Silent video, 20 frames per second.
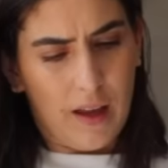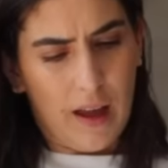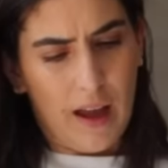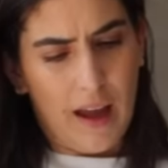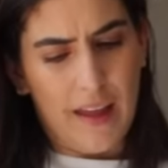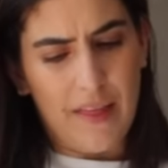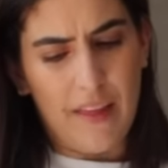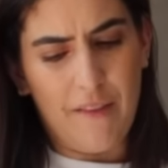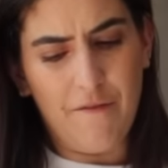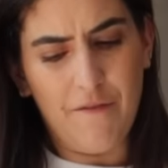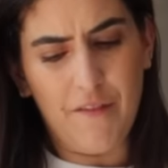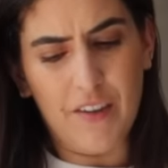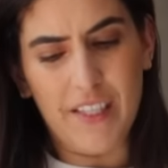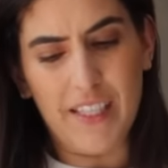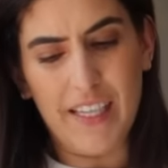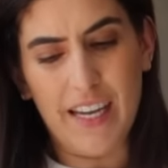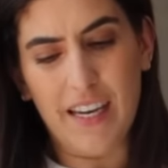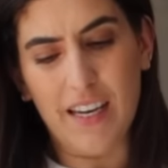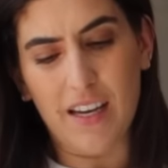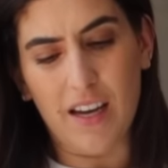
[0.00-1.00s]
Okay, and then for
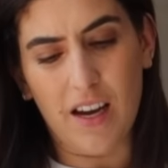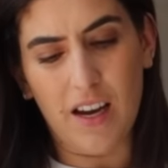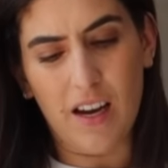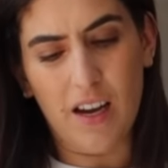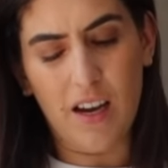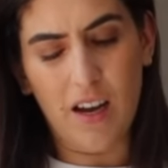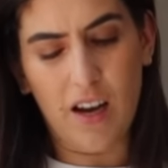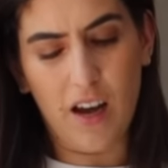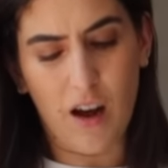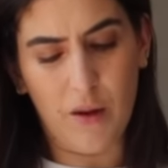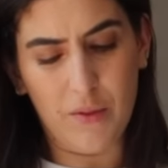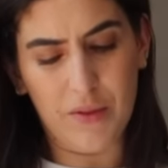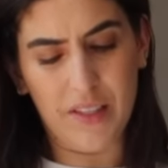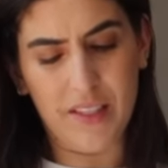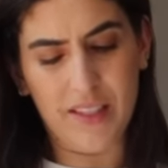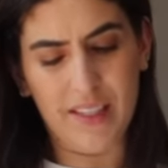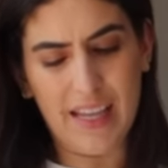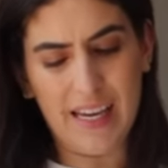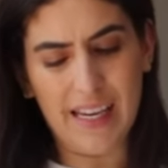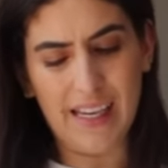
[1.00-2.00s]
dinner, I was
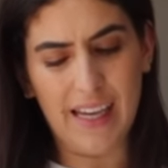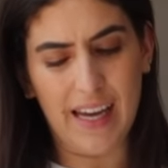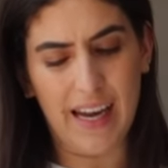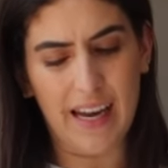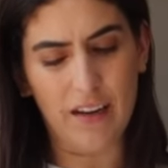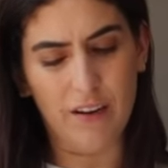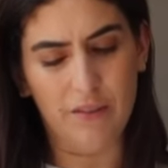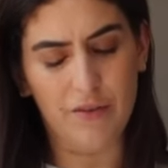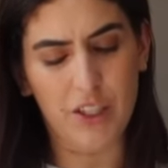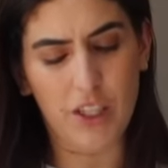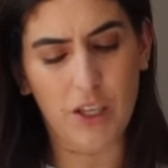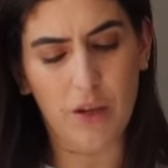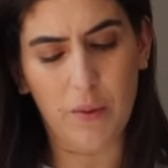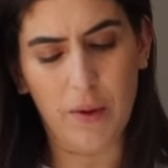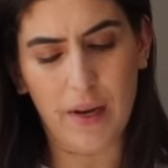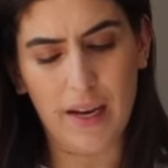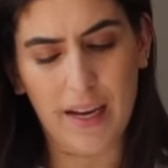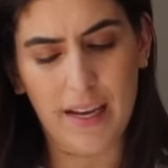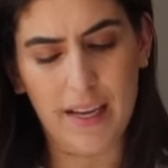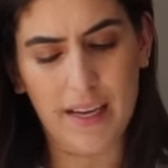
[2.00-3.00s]
thinking of
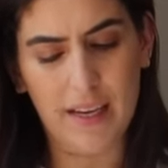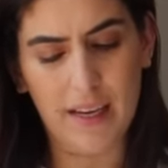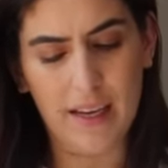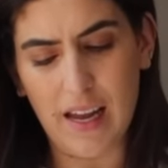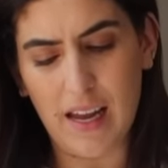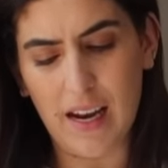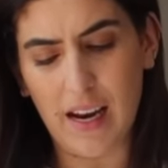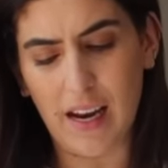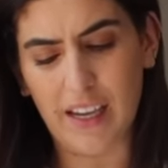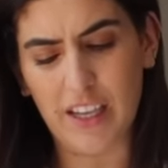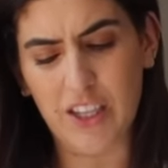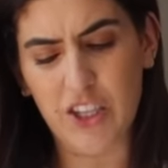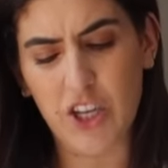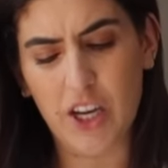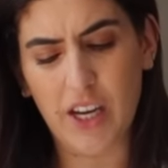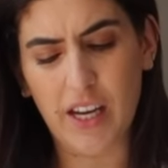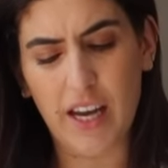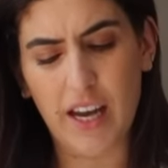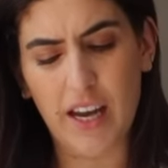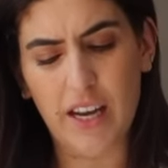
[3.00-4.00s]
doing like a
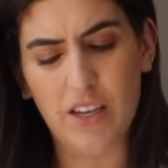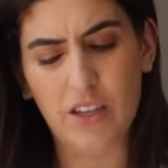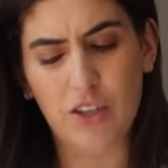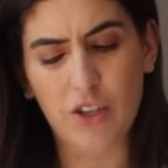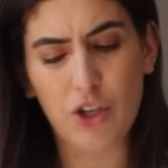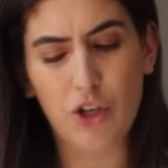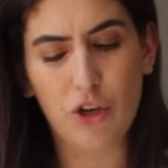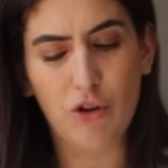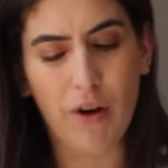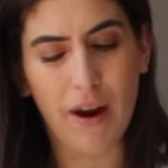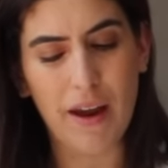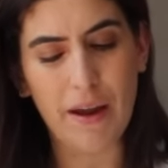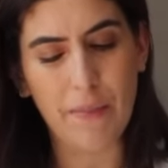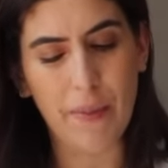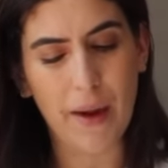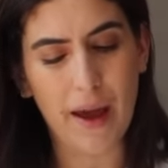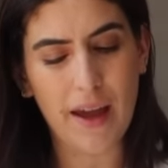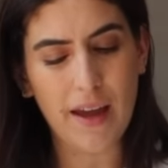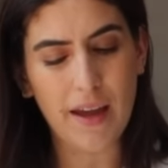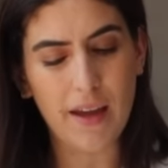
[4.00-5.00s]
chicken tray
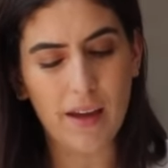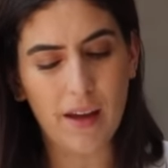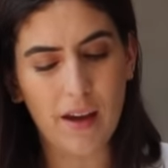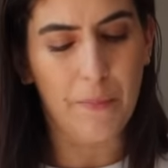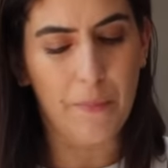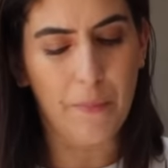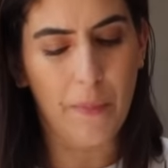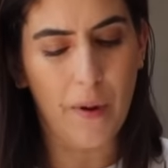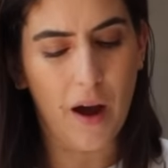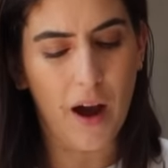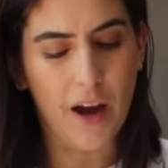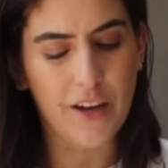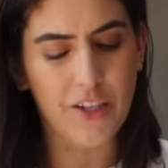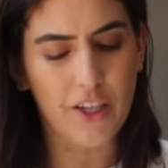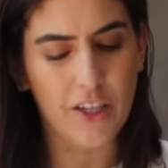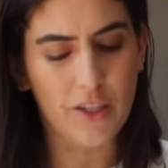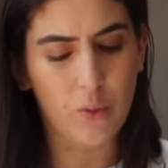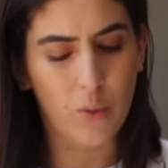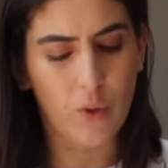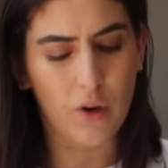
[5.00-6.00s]
bake, but I
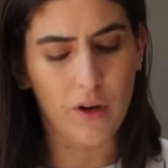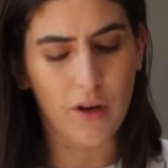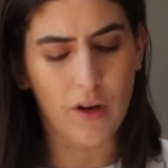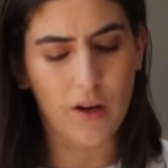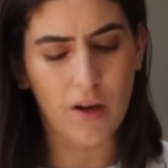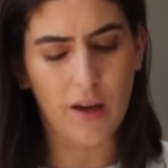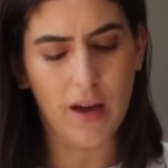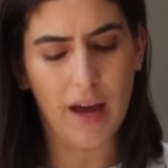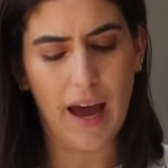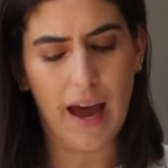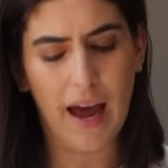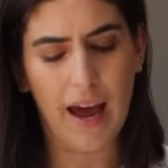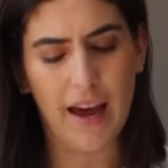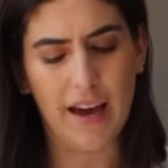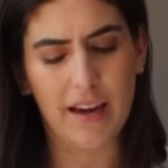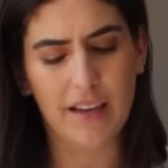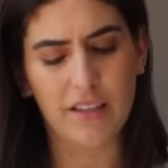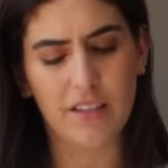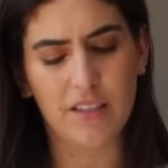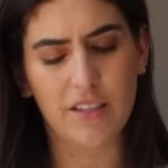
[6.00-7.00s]
just wanna
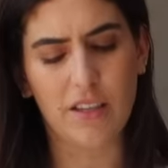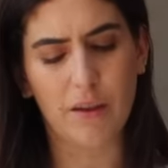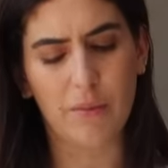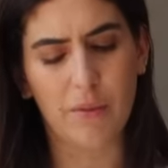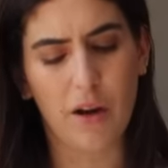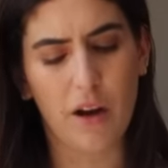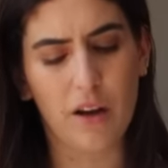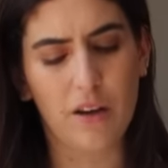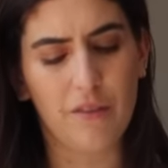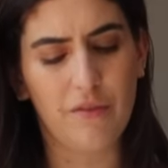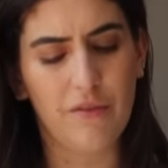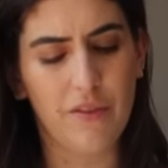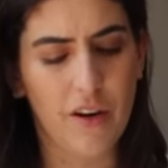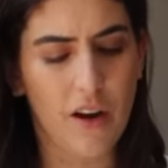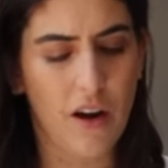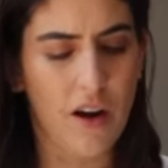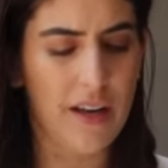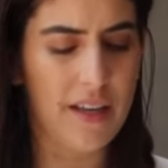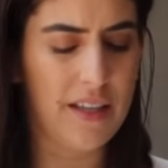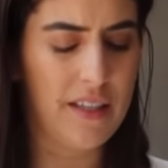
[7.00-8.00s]
add some kind of
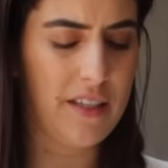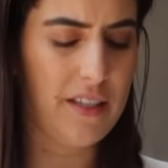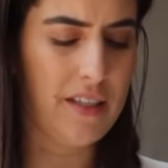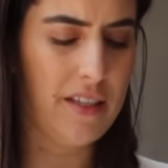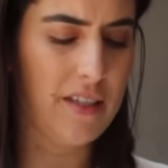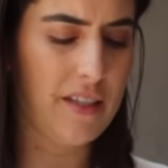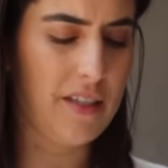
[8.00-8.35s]
nice